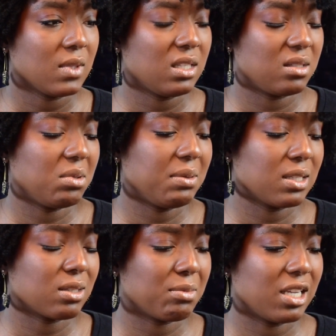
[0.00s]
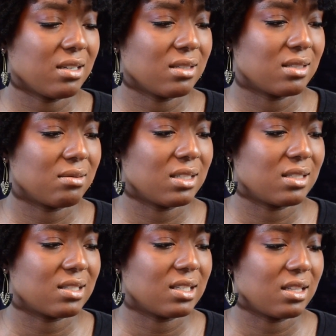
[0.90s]
So maybe that's why my hair is so nice,
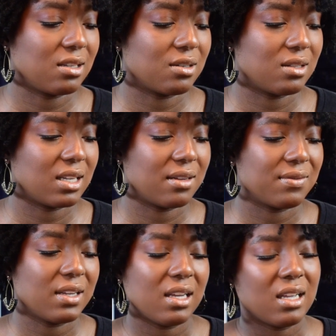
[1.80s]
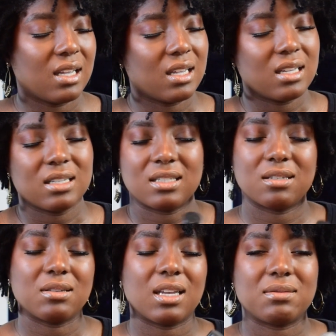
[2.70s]
doesn't like the curl love.
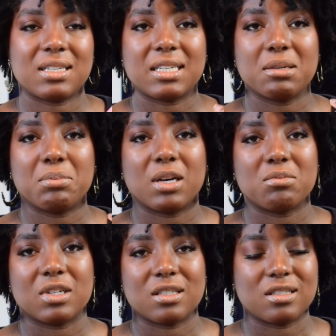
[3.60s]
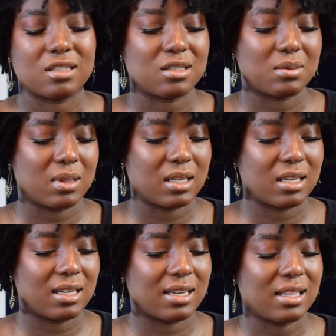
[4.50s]
Sometimes I get balm wash and goes with
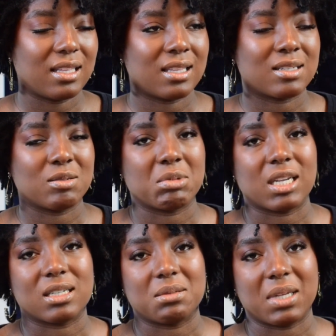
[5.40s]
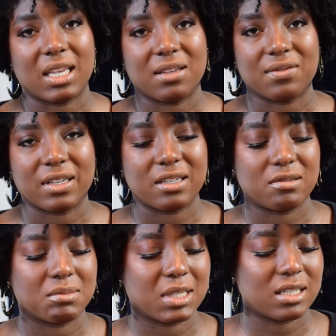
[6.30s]
it, and I think that's when my hair is behaving.
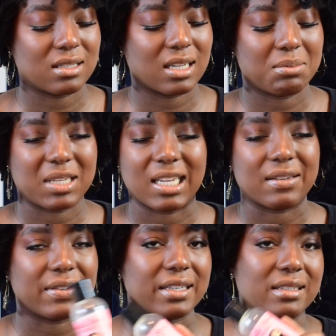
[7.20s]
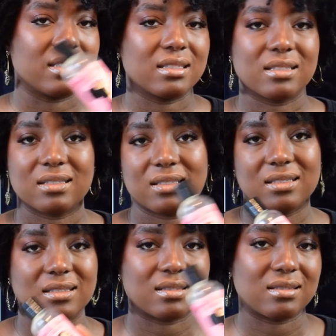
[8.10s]
When my hair is not behaving,
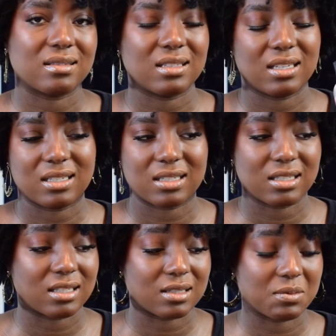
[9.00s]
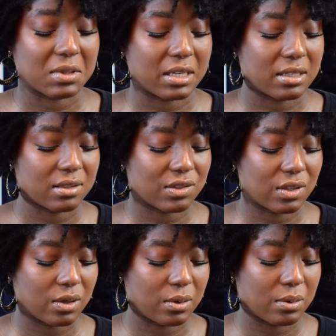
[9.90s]
it doesn't work.
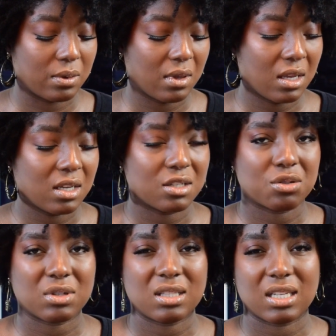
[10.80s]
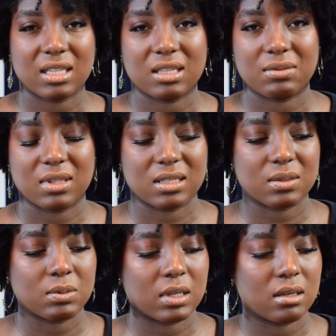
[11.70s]
So tread lightly with
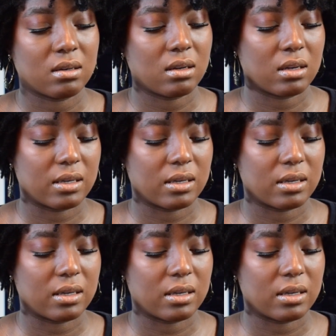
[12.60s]
this one.